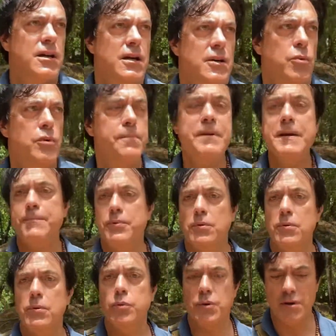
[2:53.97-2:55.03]
where
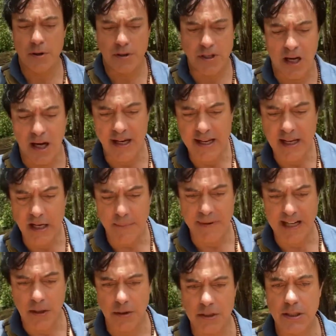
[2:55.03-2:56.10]
people were talking
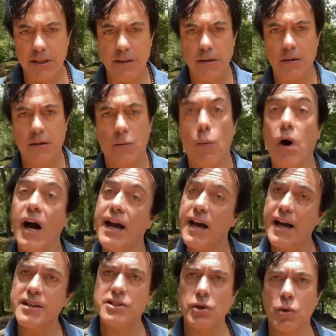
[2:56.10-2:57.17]
about why
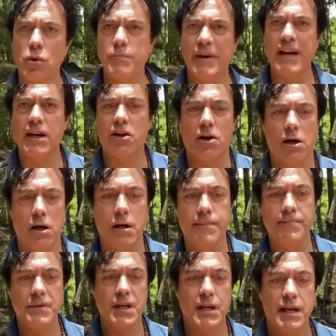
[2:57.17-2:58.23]
I sold my car
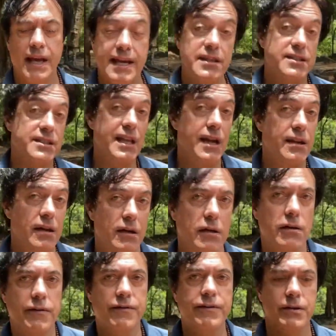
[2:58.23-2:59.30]
instead
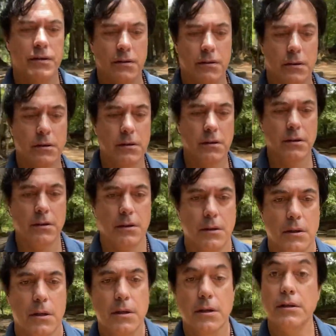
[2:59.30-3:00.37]
of,
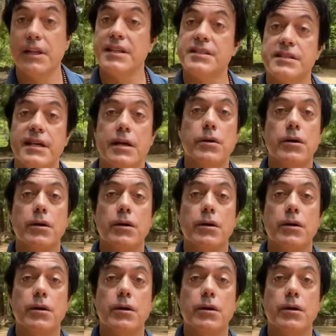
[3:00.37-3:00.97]
let's say,